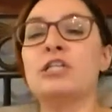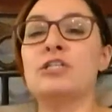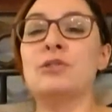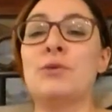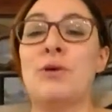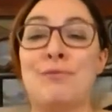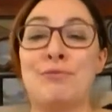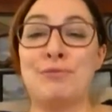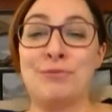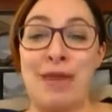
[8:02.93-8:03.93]
to go
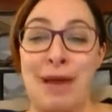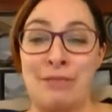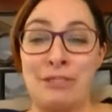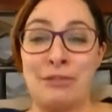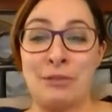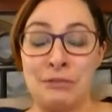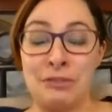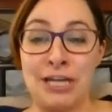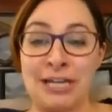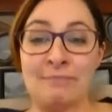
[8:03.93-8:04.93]
through that much
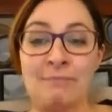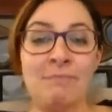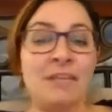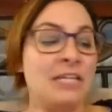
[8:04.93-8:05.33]
lotion.